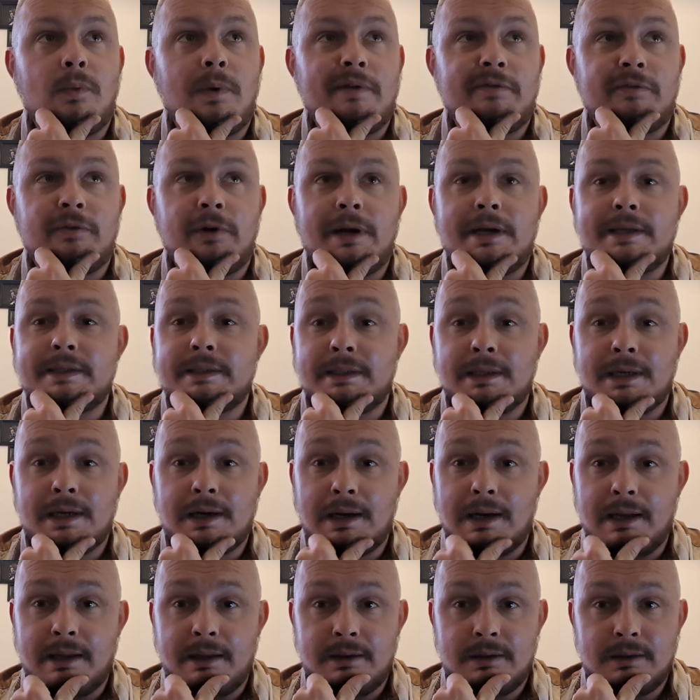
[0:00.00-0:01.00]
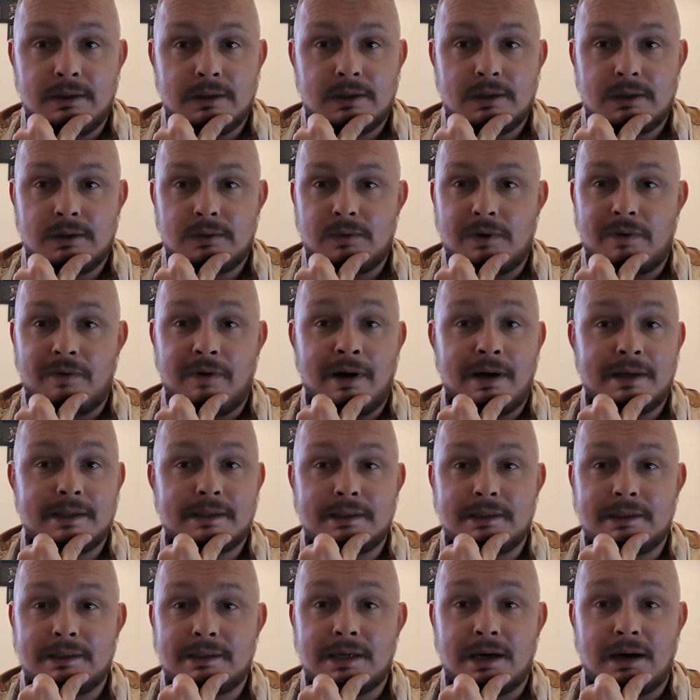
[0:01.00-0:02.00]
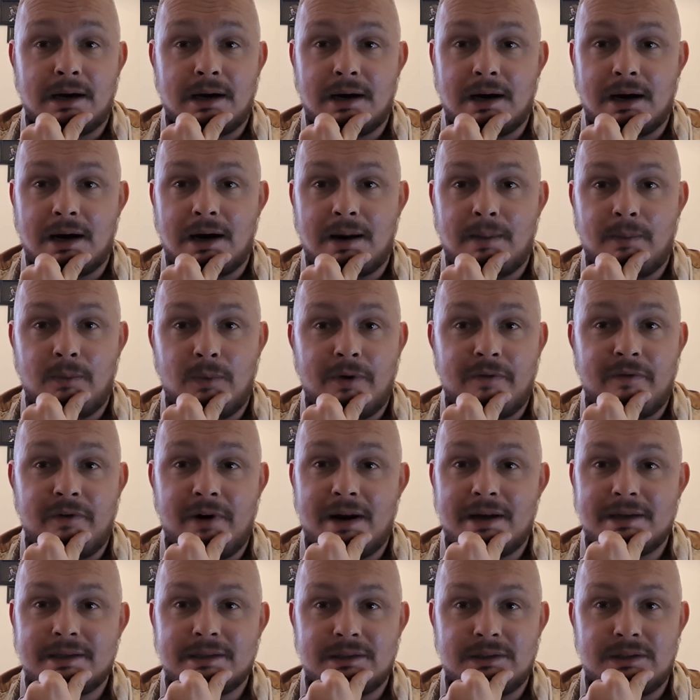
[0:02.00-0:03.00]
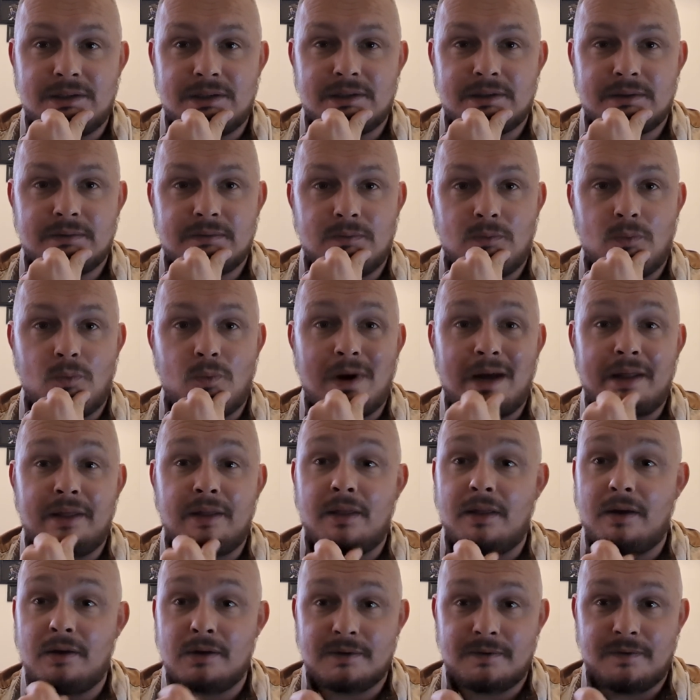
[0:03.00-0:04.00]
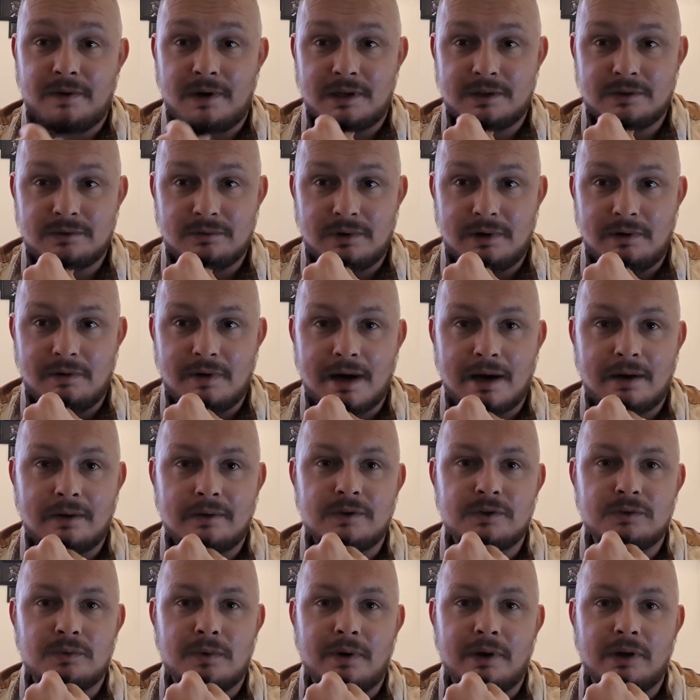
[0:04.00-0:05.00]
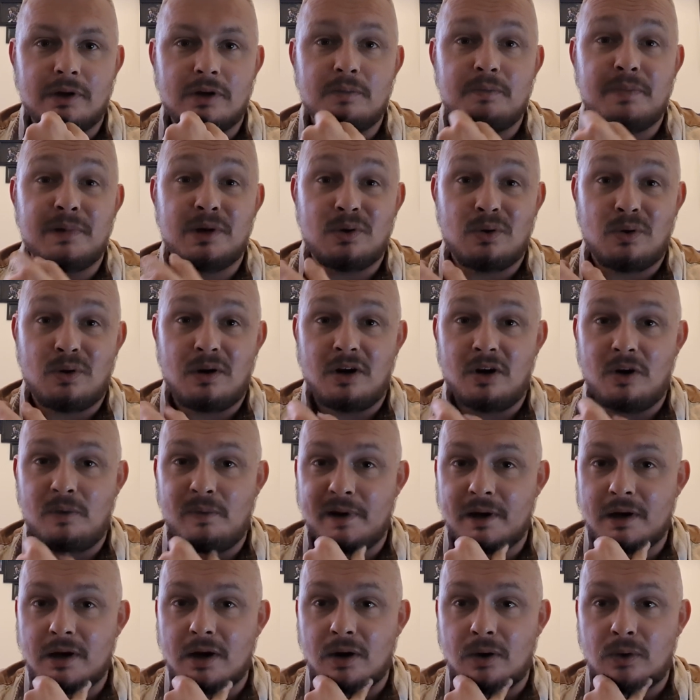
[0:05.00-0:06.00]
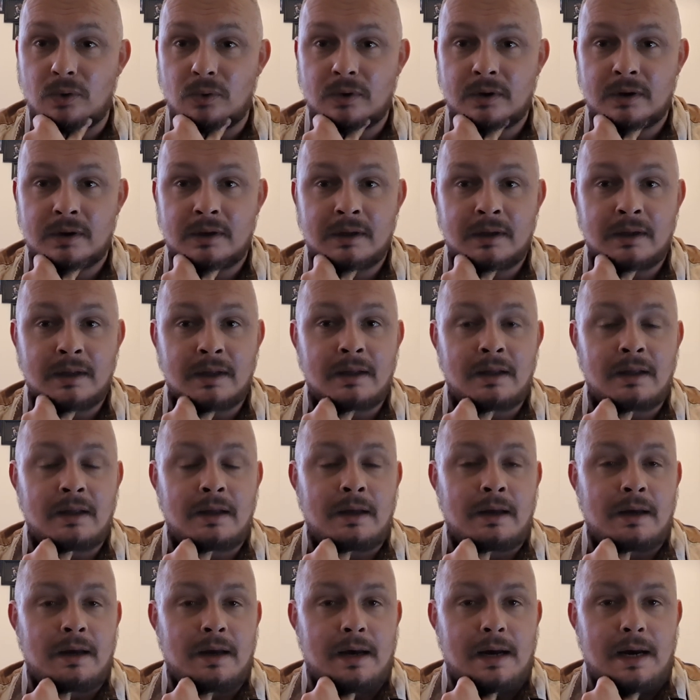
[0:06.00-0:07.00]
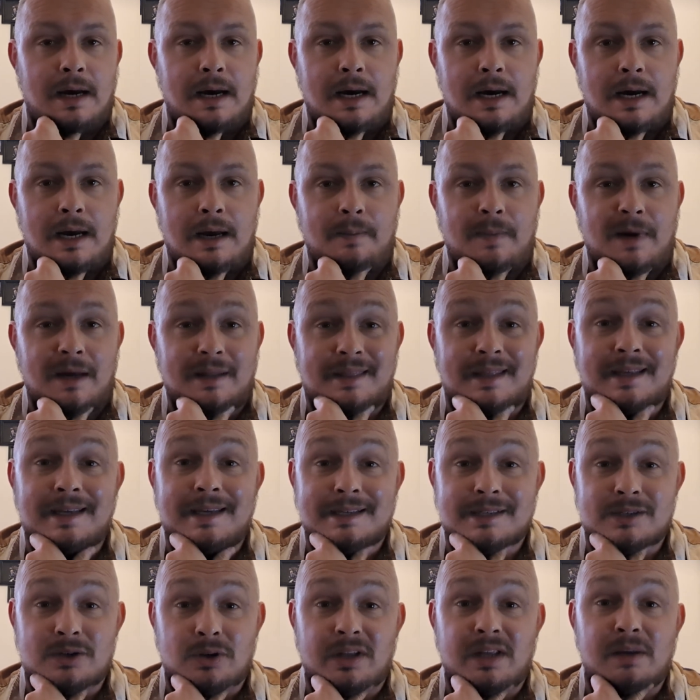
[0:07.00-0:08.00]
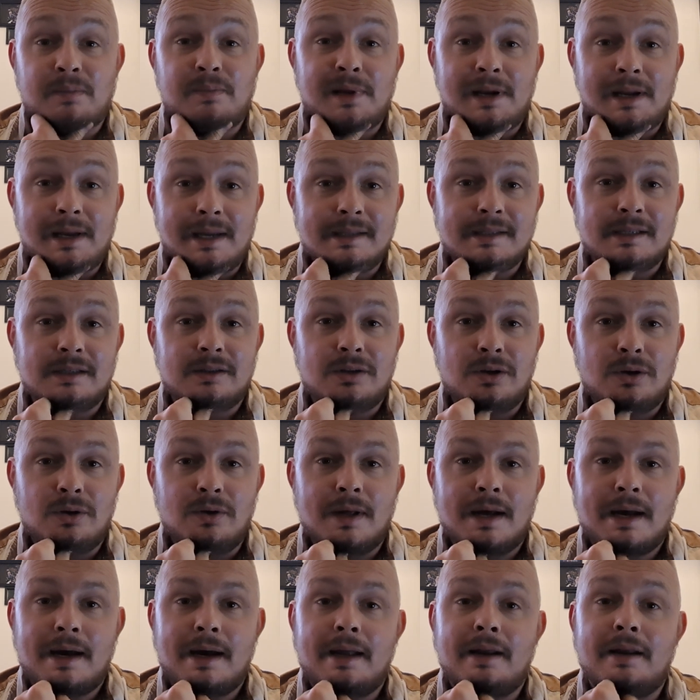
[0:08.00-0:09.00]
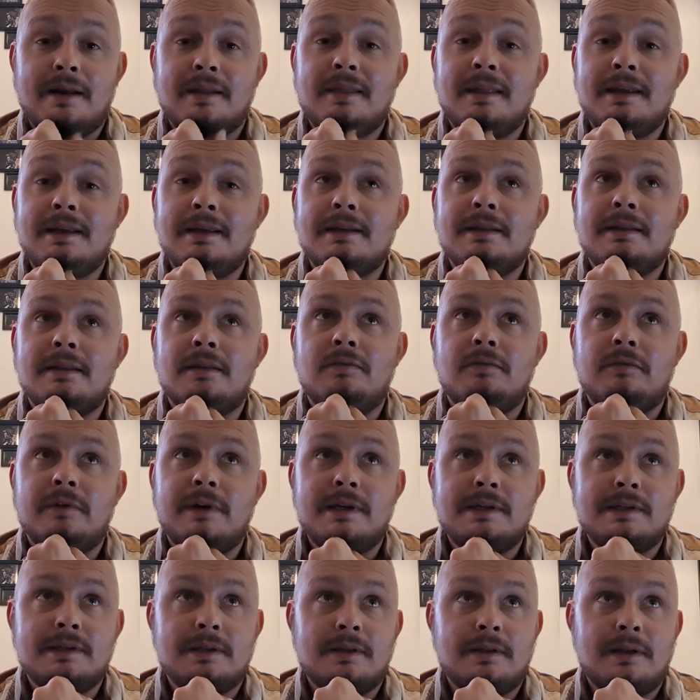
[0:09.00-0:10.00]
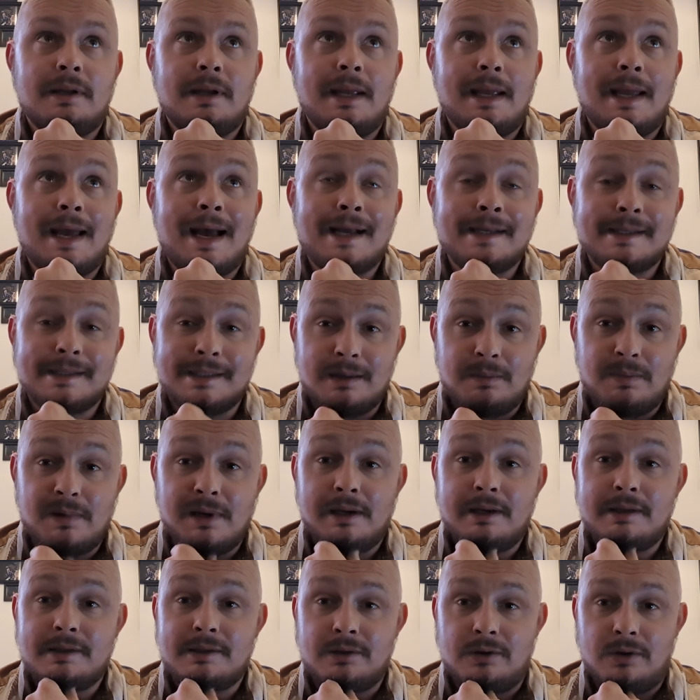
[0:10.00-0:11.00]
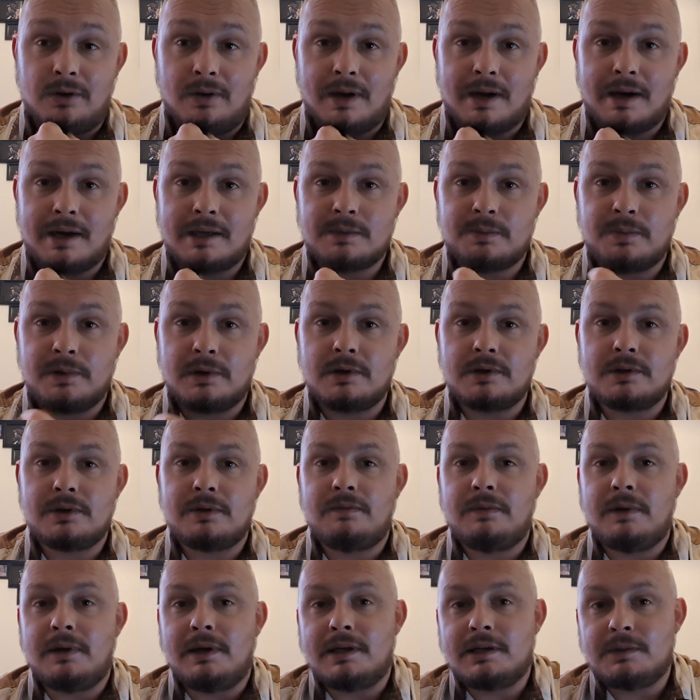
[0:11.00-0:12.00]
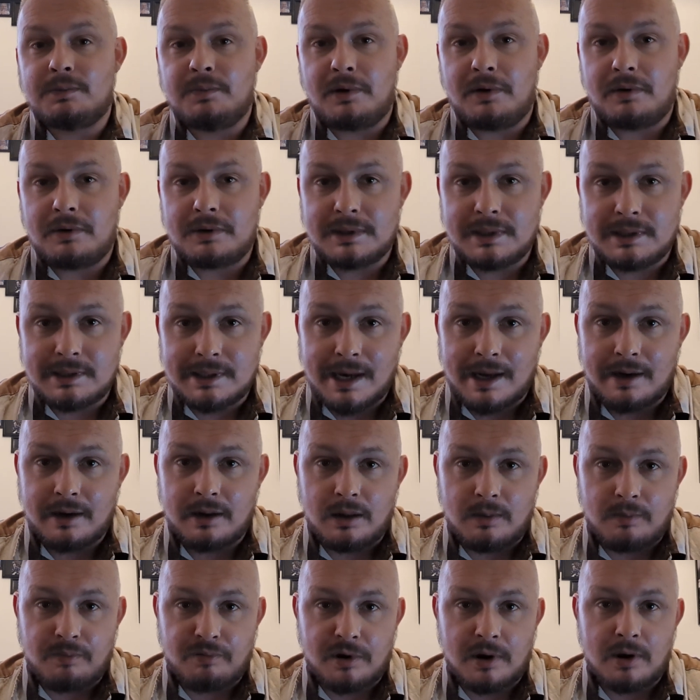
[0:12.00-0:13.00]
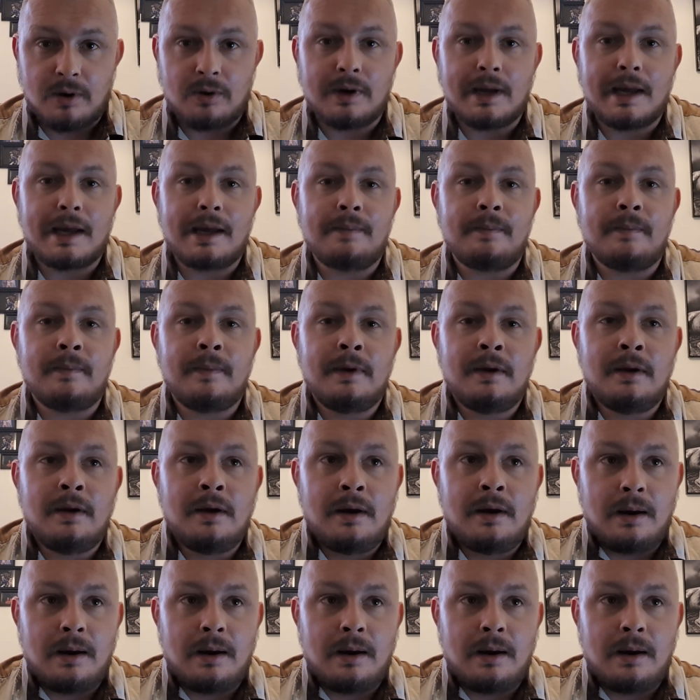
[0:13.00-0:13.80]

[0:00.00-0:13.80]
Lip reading: whether he has to clinch, whether he has to tuck up, whether he has to just weather those first 3 rounds where he could be caught a little bit cold, I think he's got the ability to do that. And I think the reason he has the ability to do that is because of the experience he's had in the pro game.